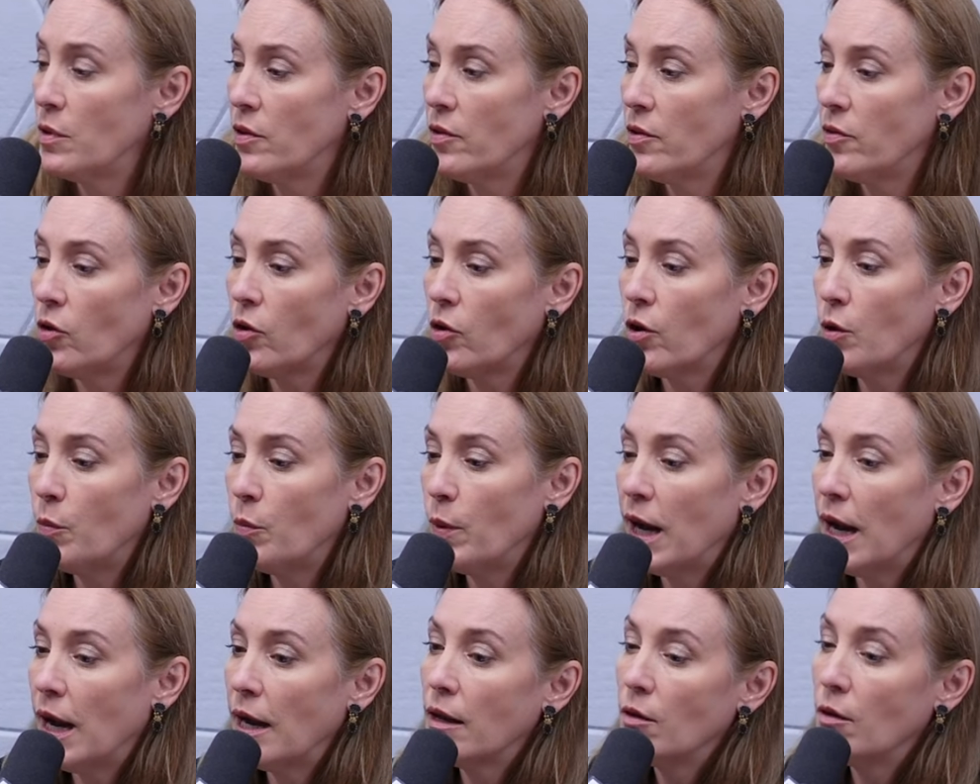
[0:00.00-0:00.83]
And then they'll go
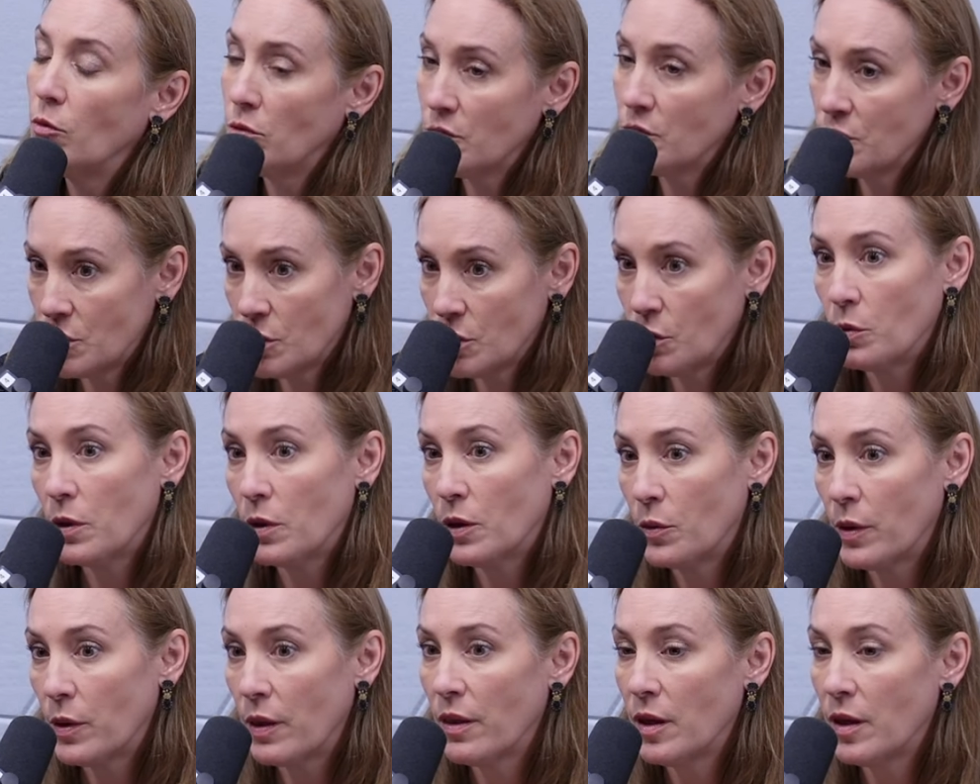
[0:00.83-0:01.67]
back and we'll still
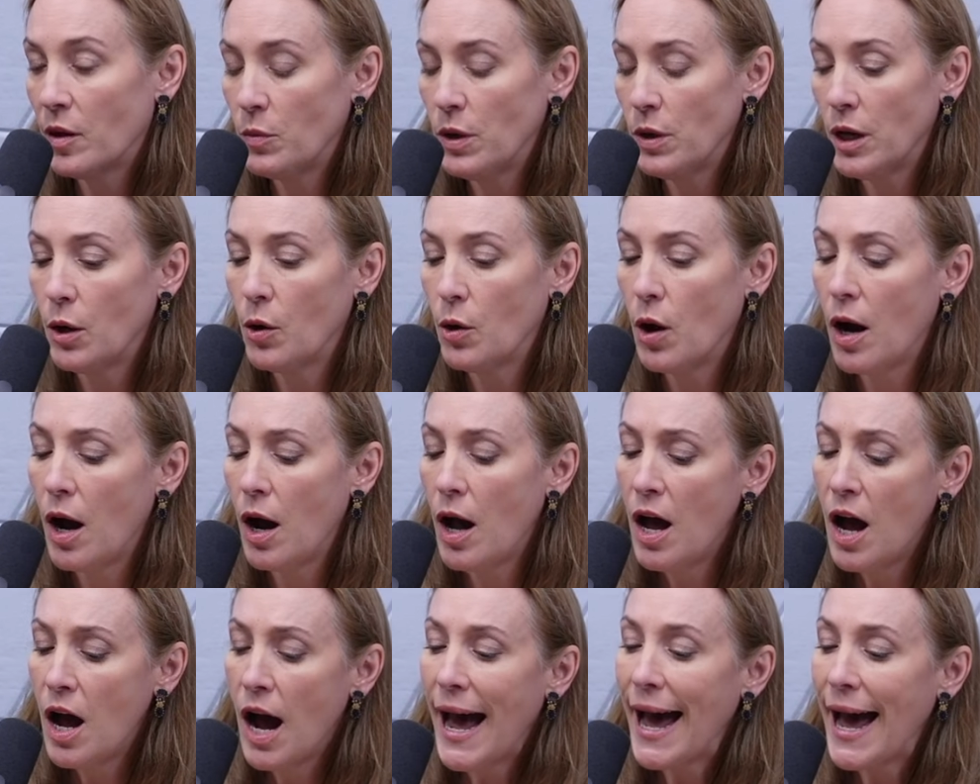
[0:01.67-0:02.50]
work with them. You know,
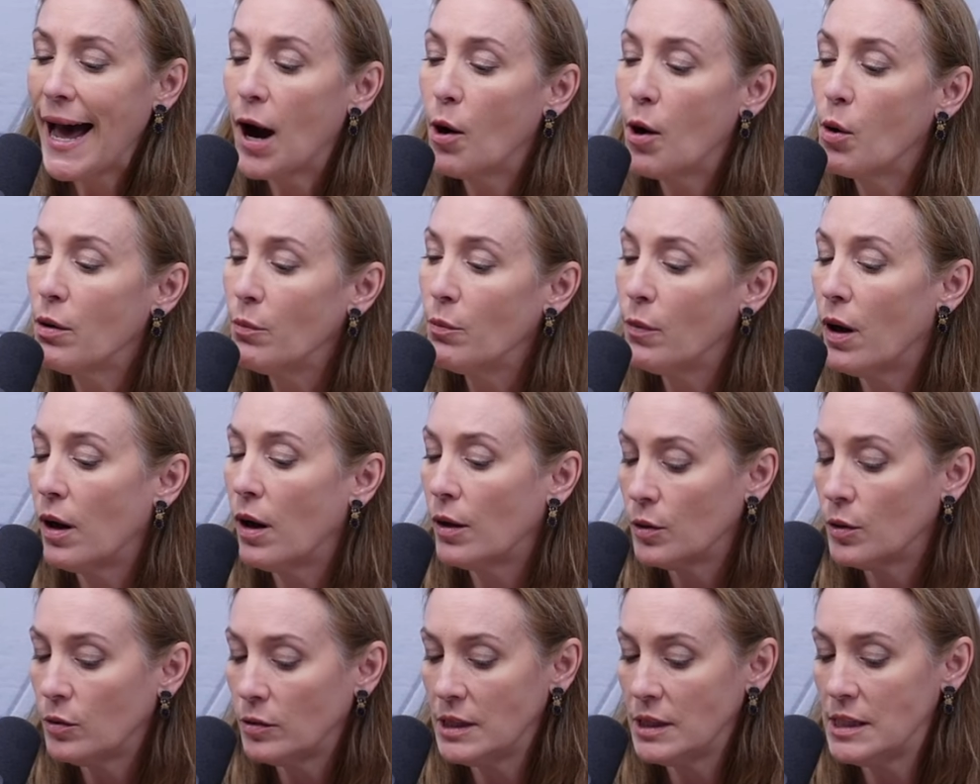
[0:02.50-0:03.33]
our
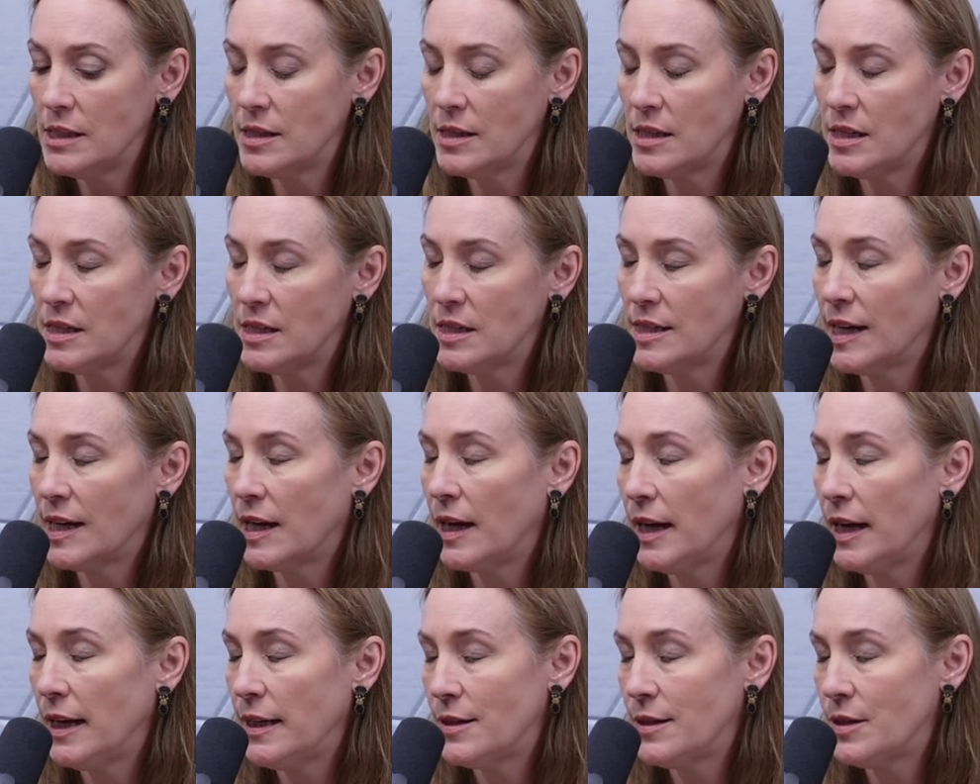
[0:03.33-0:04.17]
model is
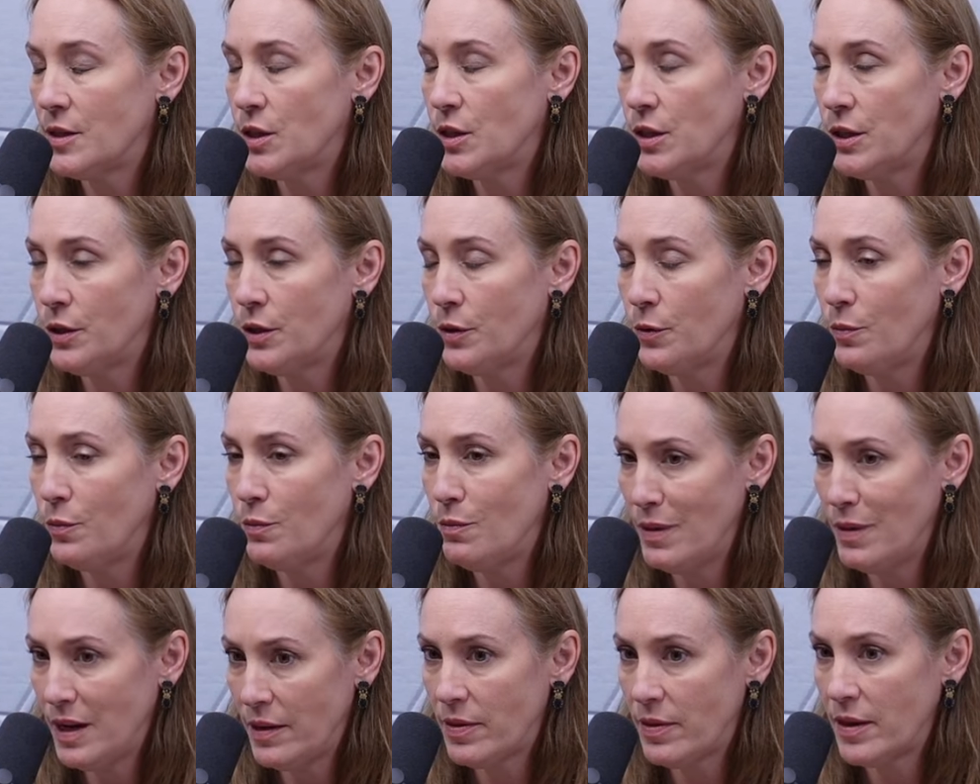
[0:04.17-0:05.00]
designed to
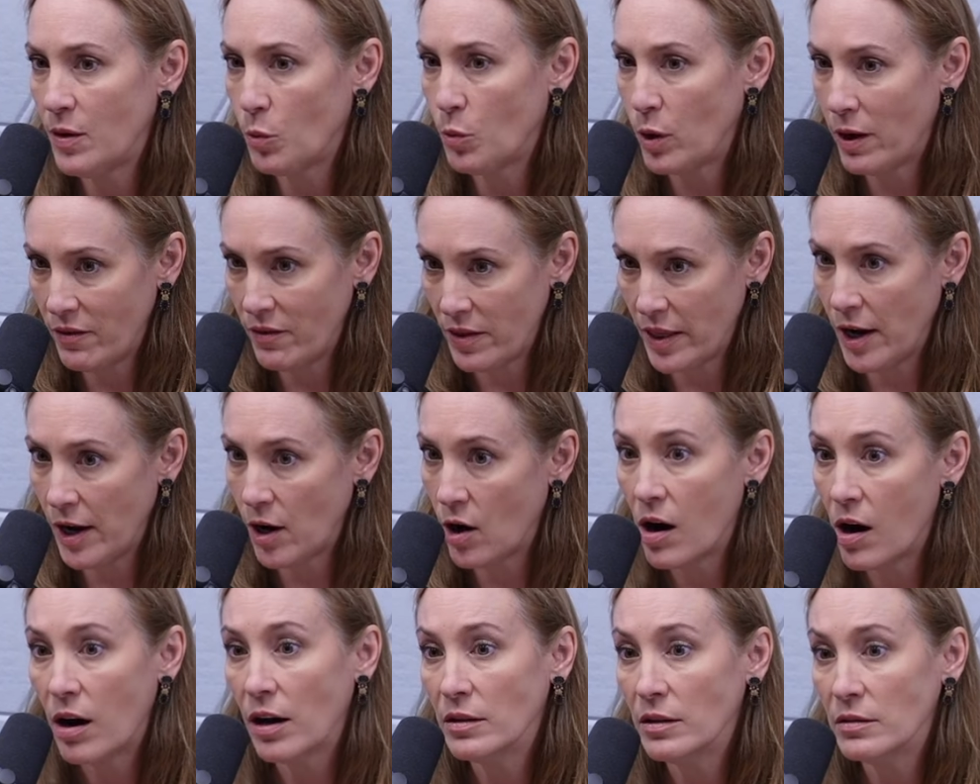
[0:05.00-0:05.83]
meet them wherever they
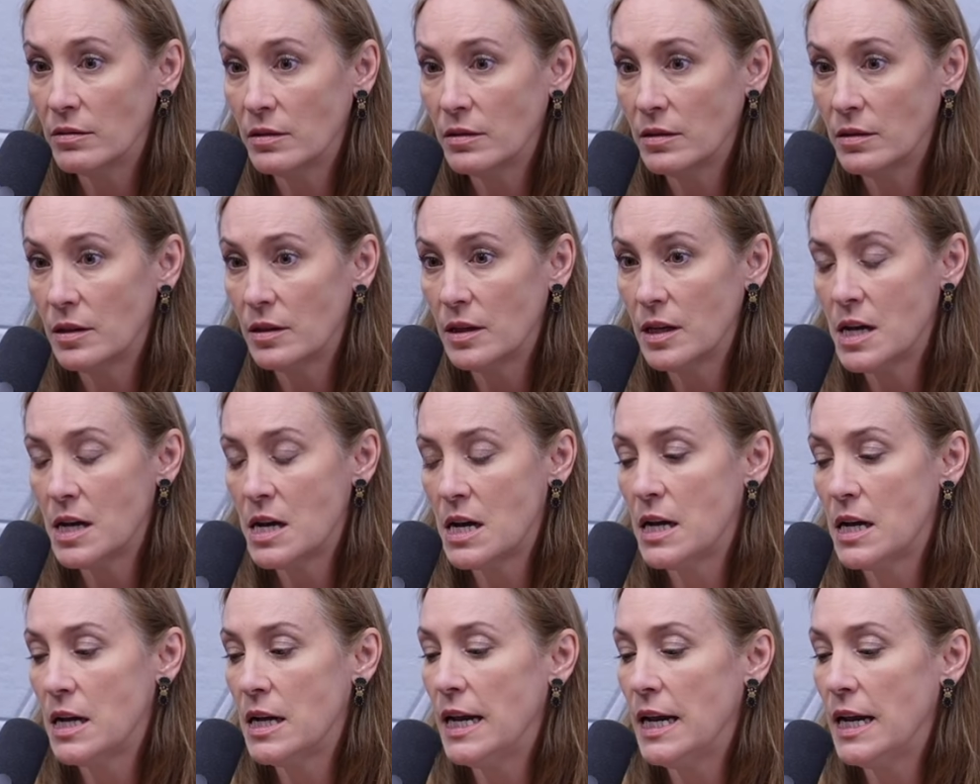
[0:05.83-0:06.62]
are mm-hmm.